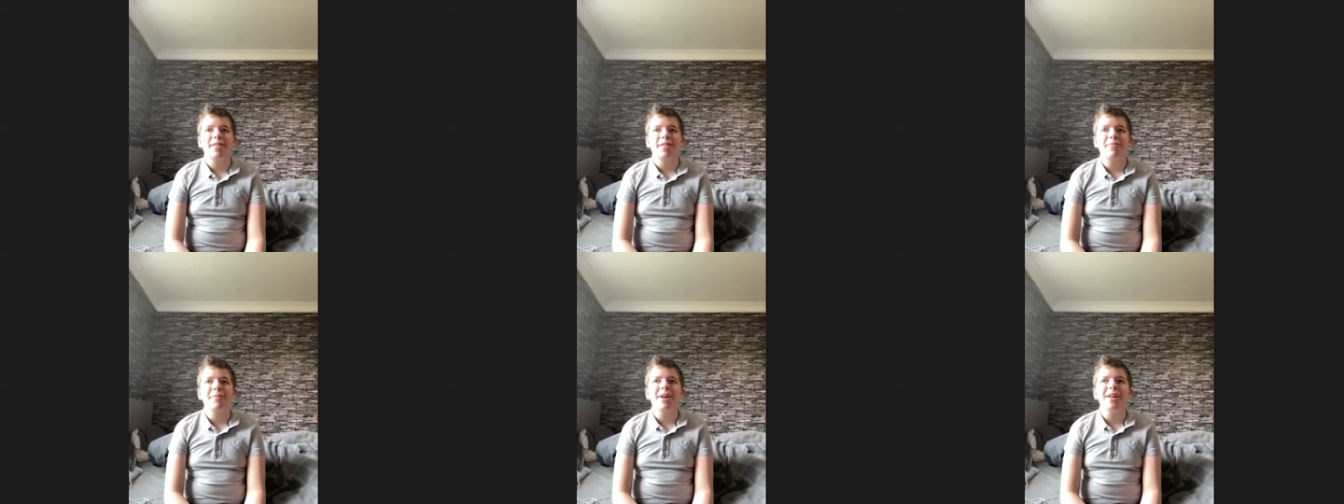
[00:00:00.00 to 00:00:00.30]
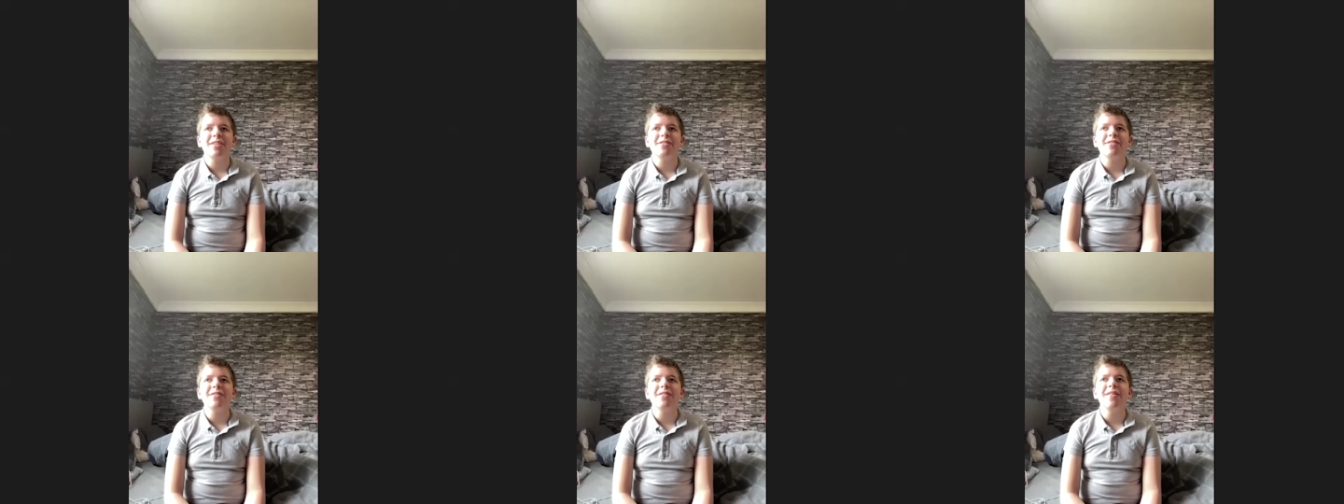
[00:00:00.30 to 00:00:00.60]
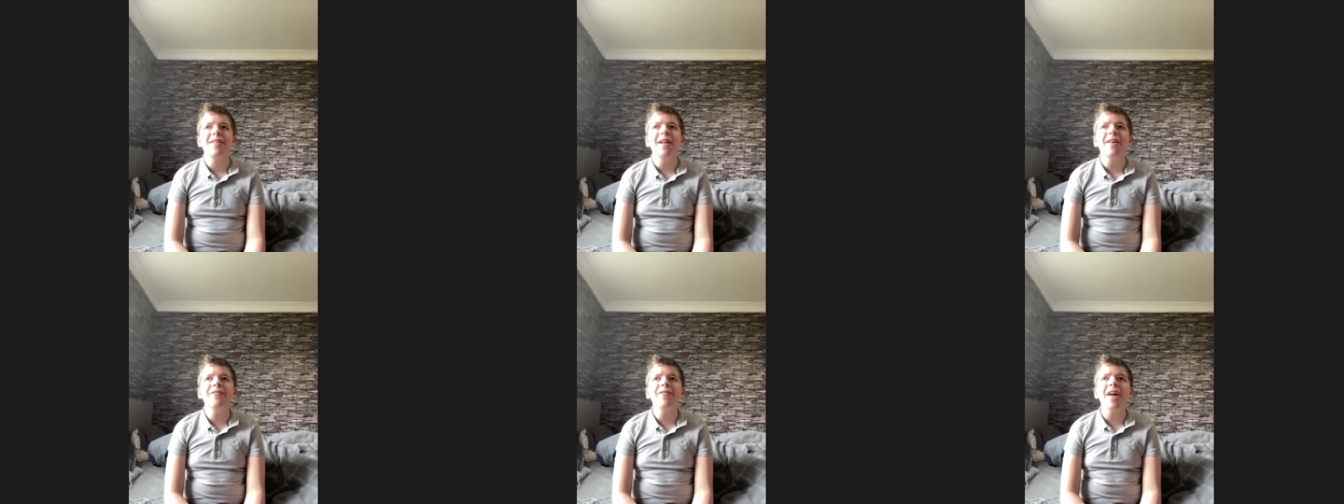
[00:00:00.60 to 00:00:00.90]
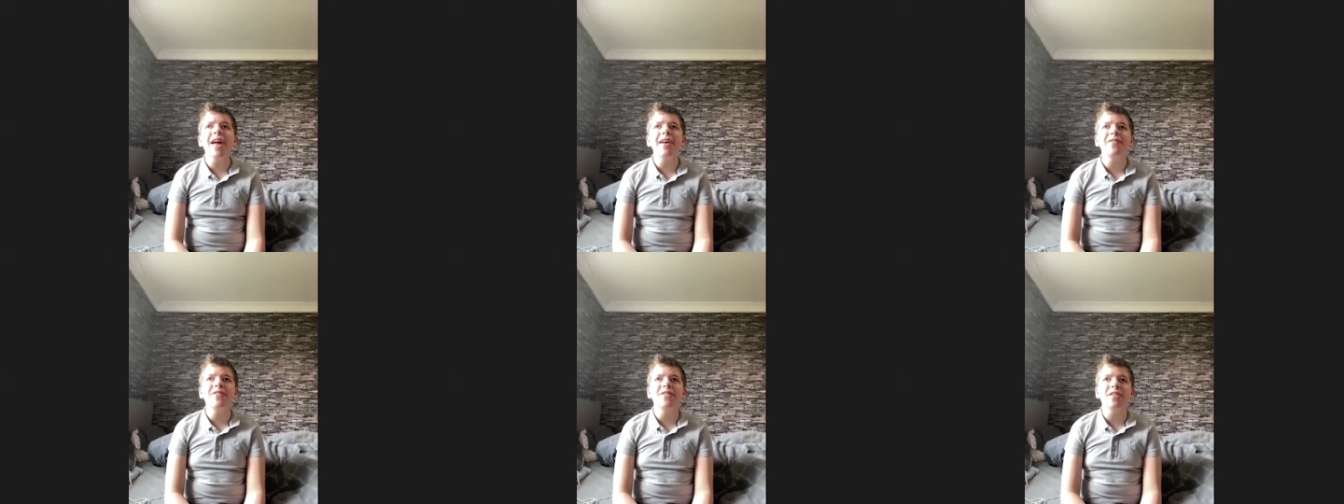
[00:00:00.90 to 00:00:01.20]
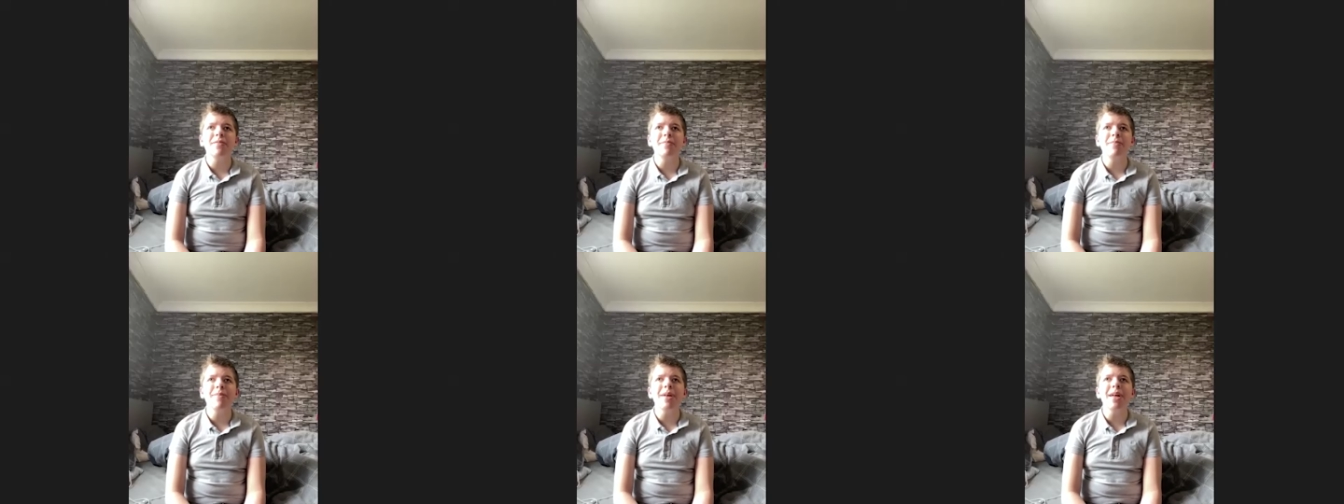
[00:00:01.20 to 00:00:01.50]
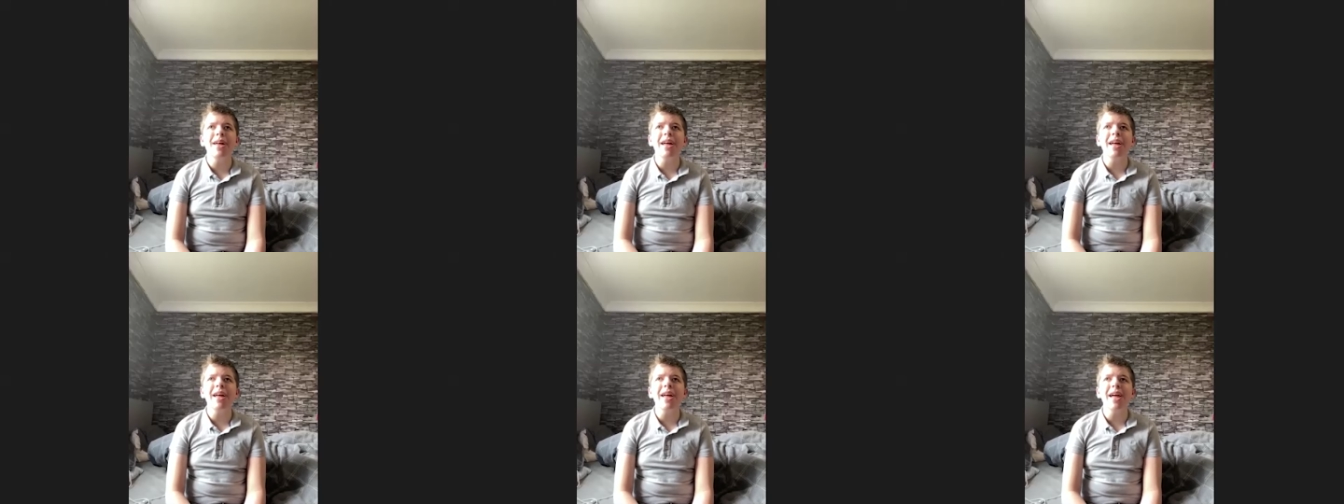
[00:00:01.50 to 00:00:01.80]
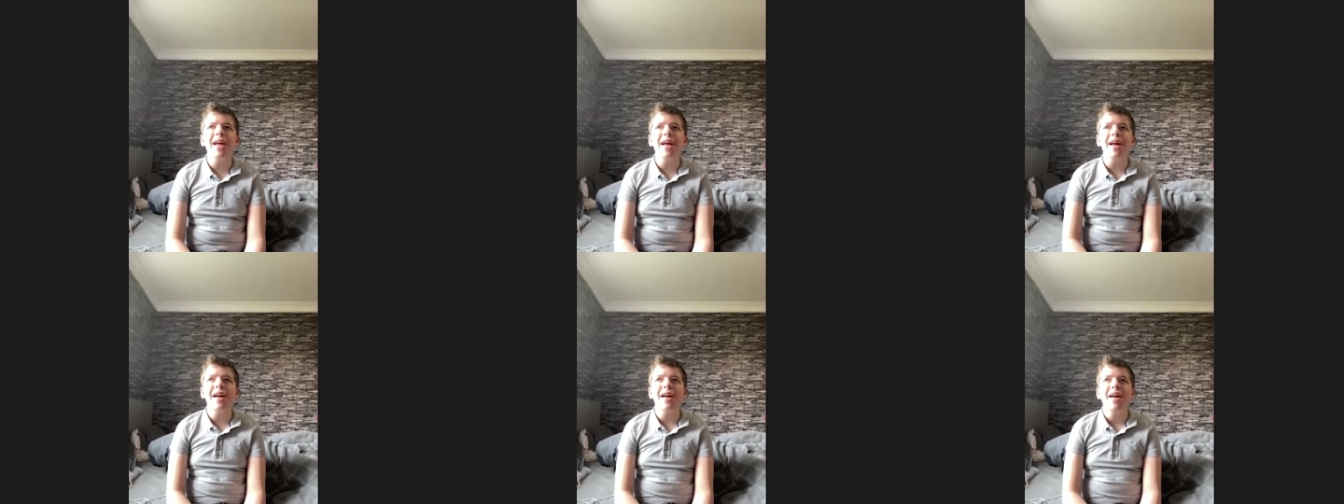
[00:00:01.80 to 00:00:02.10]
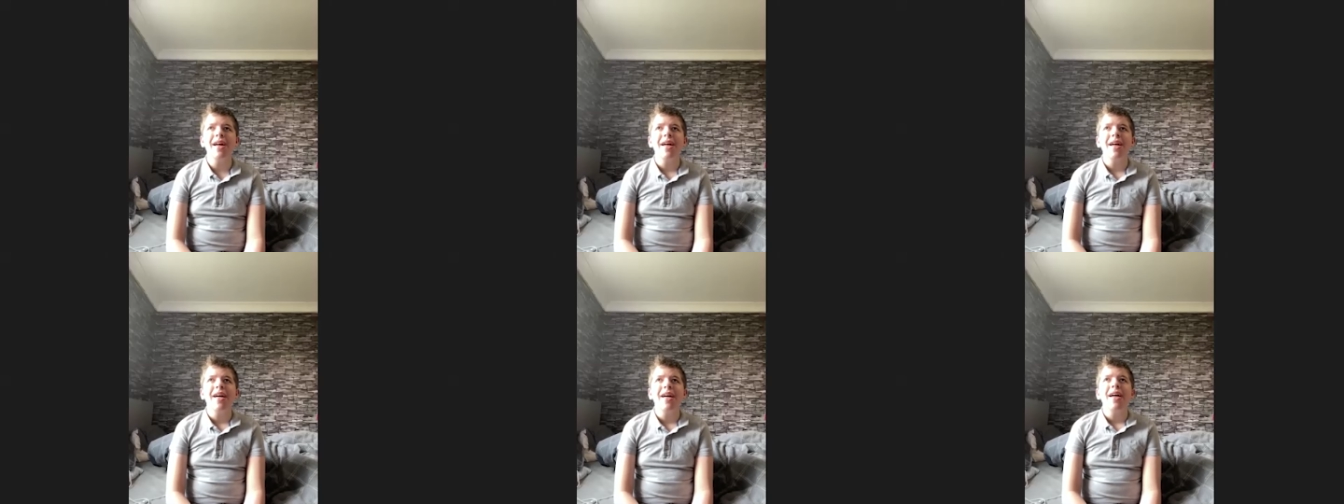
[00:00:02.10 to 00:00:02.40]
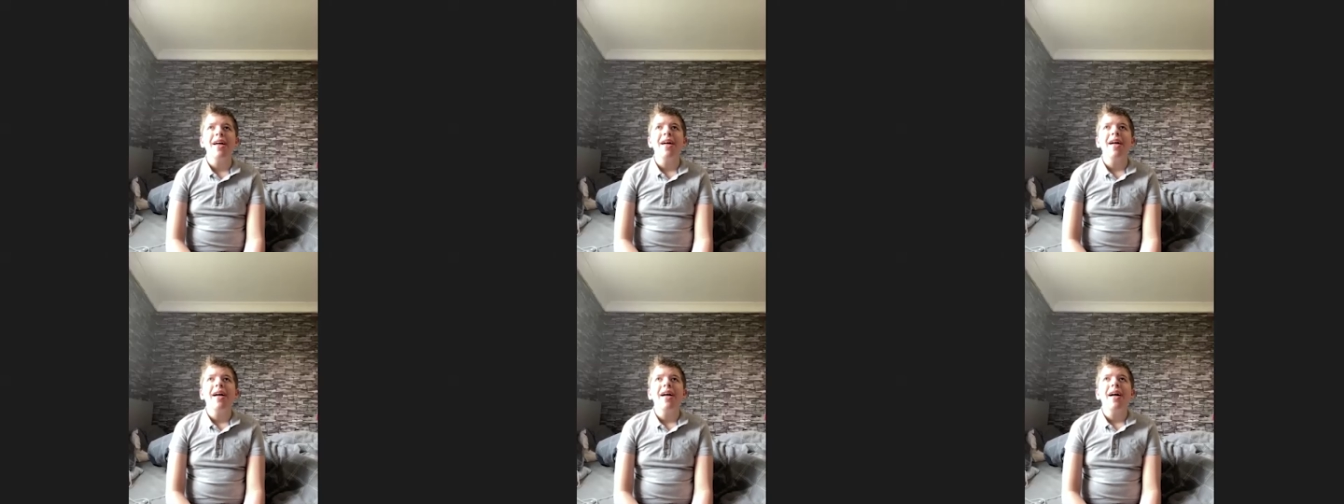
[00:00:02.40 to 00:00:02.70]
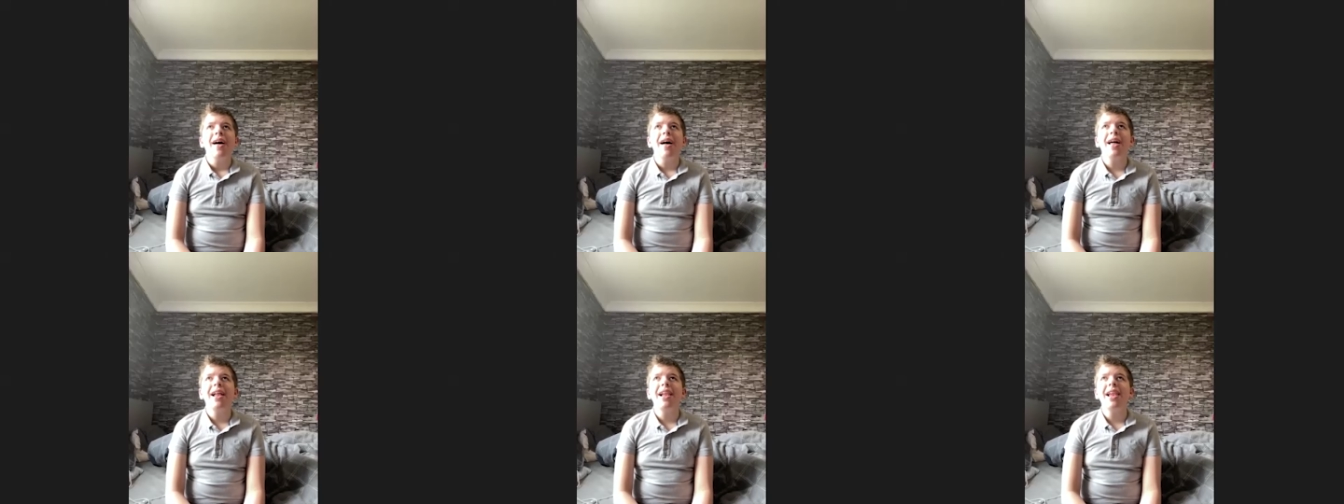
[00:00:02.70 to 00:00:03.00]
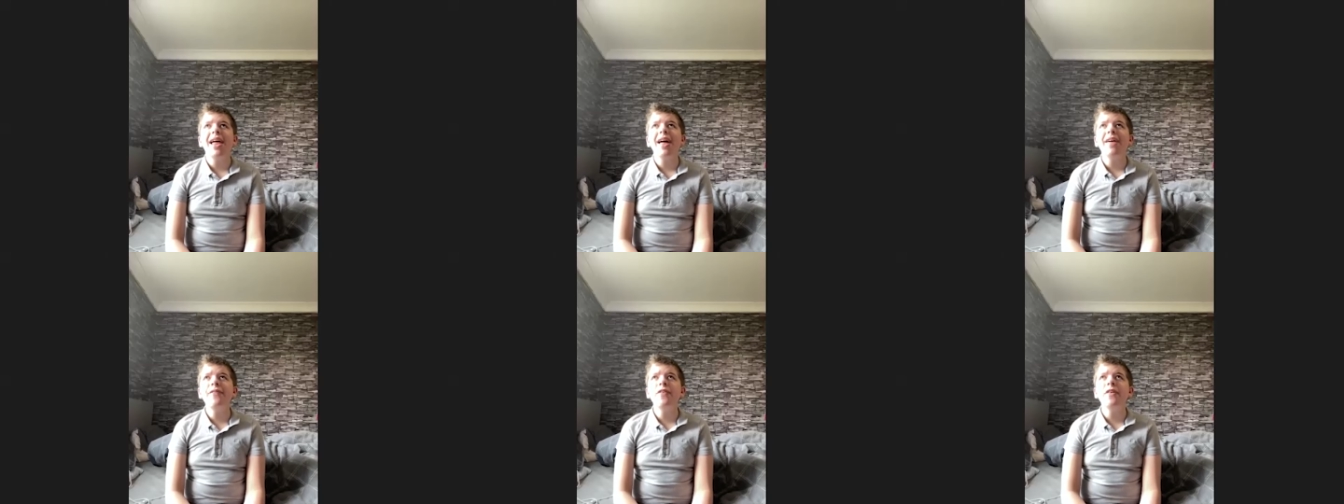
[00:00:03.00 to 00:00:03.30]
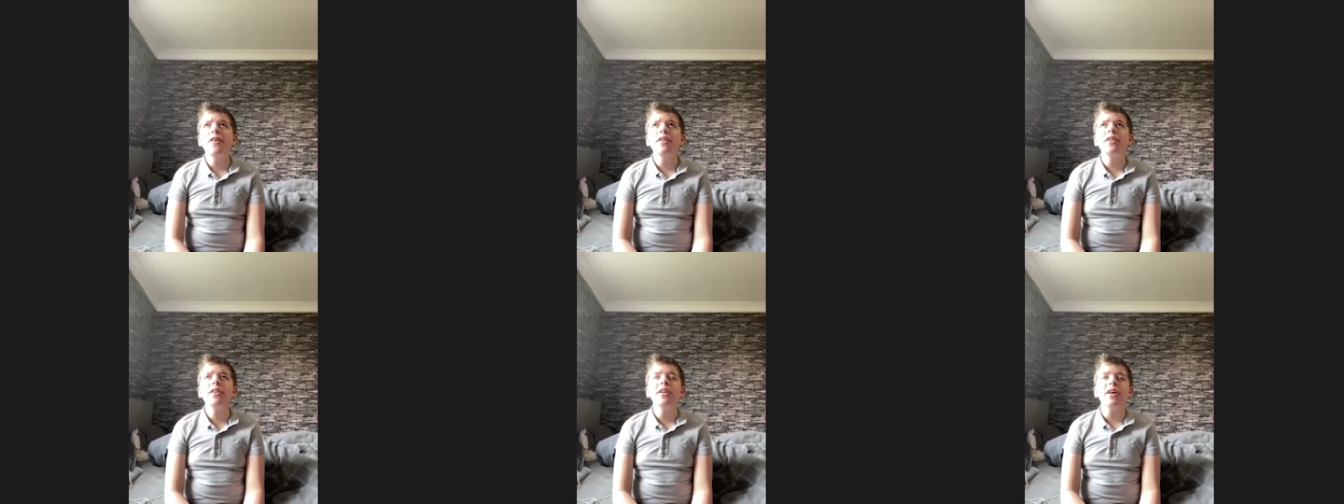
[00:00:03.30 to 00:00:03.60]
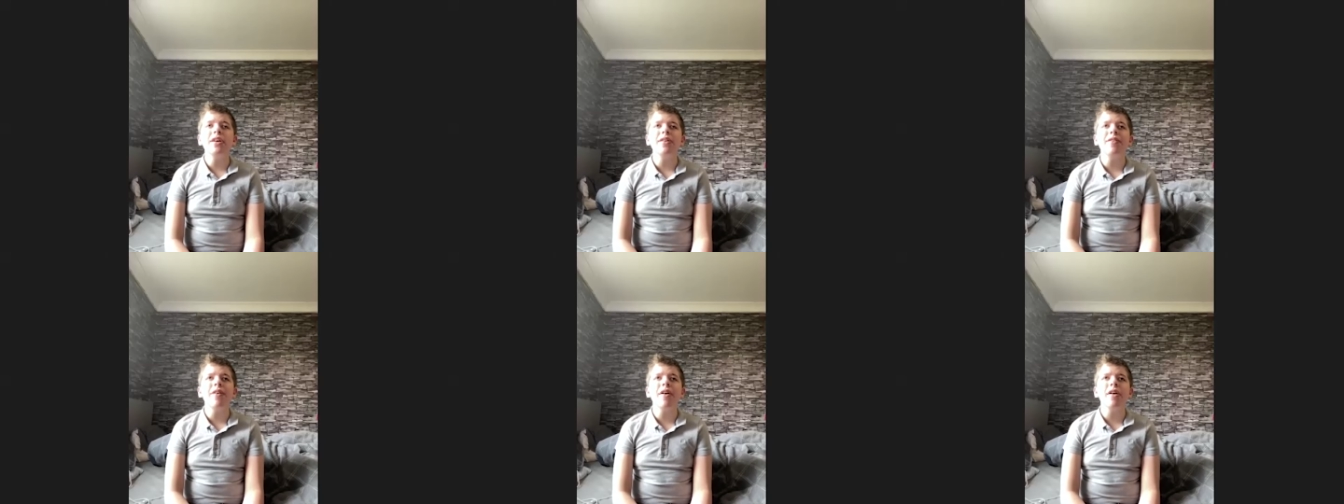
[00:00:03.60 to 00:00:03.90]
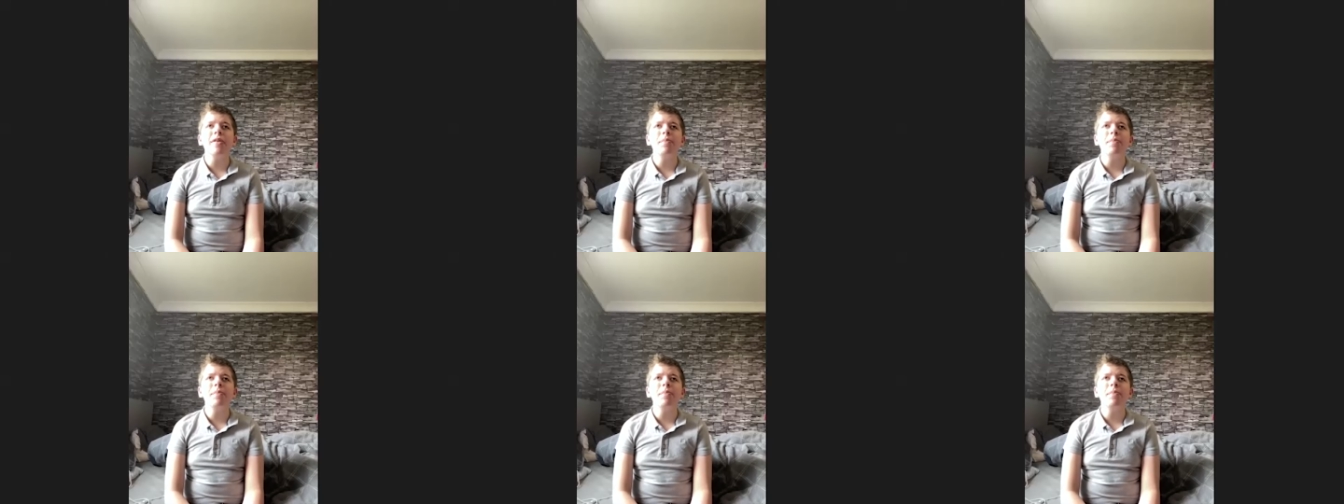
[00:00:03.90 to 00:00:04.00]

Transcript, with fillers: my true love gave to me eleven Euro